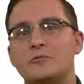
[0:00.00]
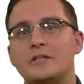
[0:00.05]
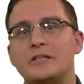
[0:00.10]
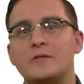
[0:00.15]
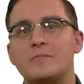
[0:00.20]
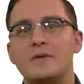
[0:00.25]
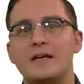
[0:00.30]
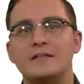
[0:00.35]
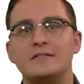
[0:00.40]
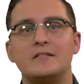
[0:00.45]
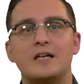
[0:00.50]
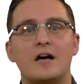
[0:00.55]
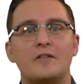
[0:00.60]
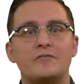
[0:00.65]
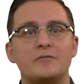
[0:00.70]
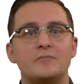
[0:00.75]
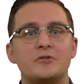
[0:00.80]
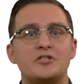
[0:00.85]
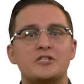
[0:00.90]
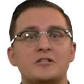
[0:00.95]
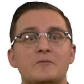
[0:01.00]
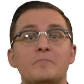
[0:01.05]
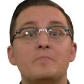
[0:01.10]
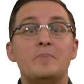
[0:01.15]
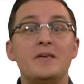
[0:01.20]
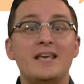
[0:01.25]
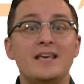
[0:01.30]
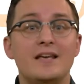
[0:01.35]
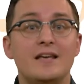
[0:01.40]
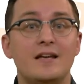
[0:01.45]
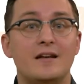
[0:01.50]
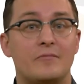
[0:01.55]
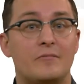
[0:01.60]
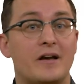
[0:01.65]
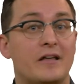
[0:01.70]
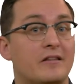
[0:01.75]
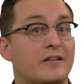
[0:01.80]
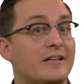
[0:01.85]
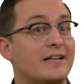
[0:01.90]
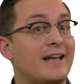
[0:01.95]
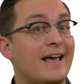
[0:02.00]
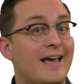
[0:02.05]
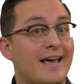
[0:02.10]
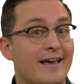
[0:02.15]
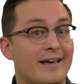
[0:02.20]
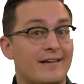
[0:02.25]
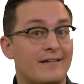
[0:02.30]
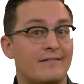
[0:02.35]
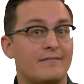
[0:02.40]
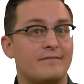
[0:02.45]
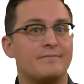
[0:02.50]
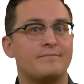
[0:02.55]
recommend coffee machine B rather than A.